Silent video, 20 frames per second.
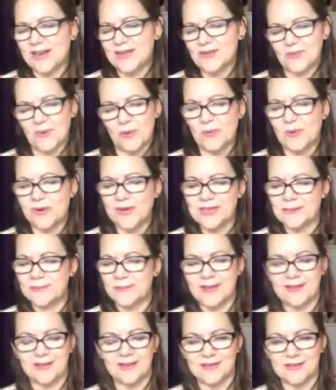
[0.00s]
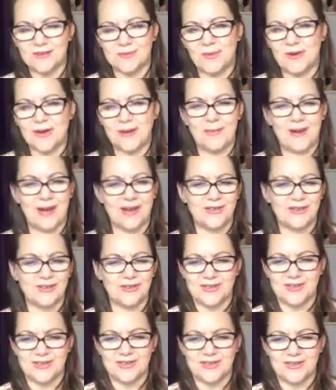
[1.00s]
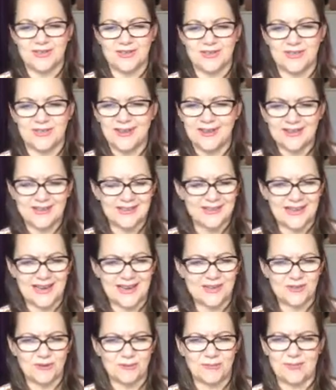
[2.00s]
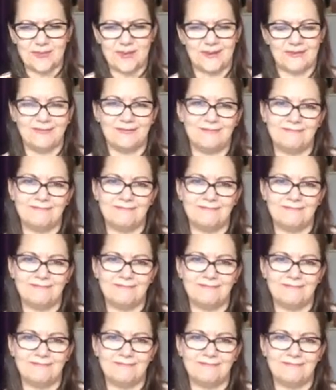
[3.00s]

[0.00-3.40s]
what worries me, that somebody might just say something